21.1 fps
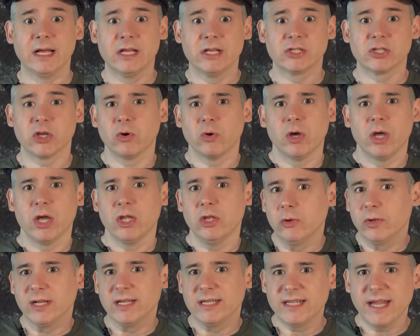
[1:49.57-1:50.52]
so
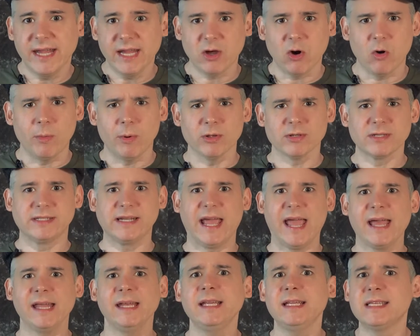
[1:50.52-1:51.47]
you can take almost
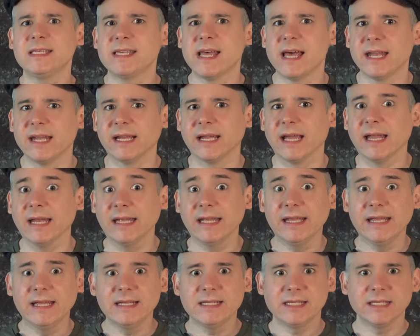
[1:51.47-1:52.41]
any setting and
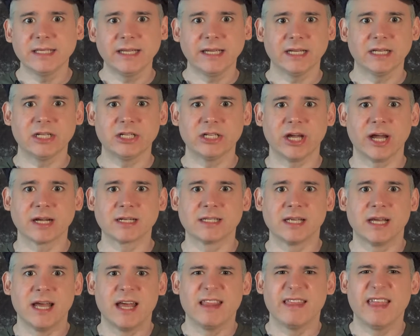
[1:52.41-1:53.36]
easily inject